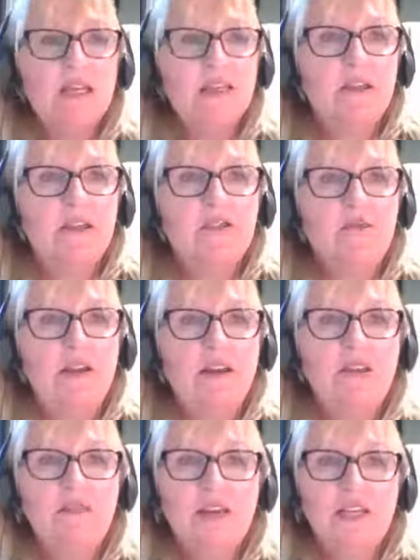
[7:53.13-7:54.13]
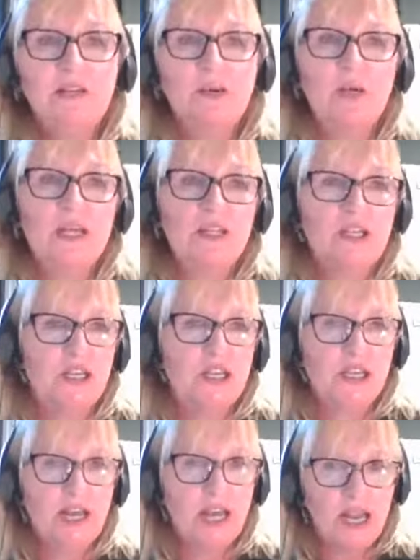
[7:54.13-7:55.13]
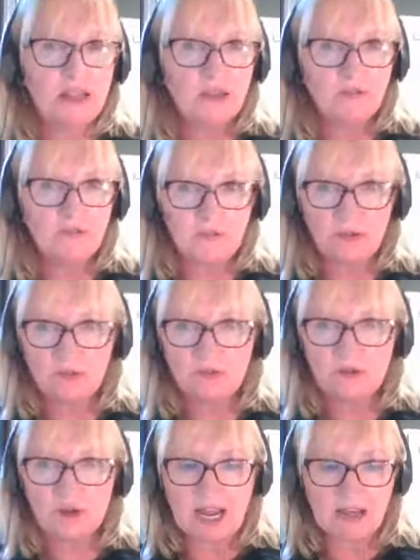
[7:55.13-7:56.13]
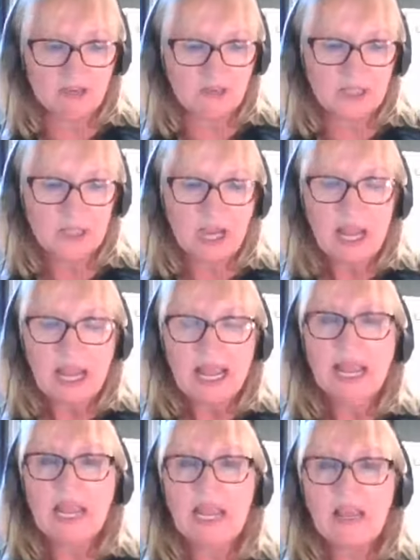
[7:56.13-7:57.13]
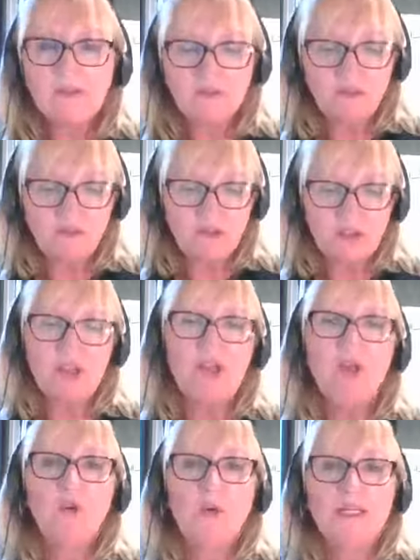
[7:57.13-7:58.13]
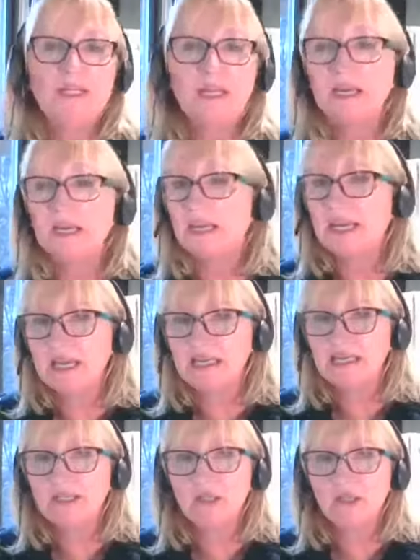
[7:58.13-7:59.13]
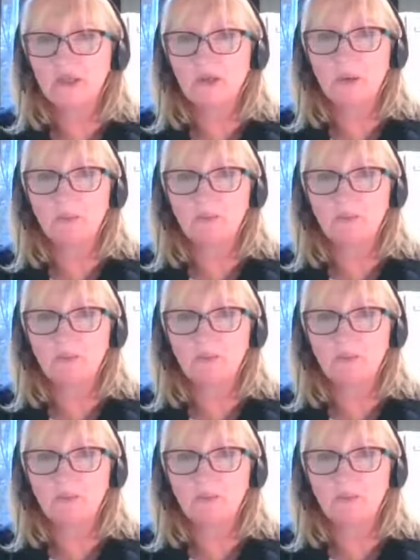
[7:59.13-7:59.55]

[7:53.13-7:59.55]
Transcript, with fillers: So, the very first question in the food round if you were tucking into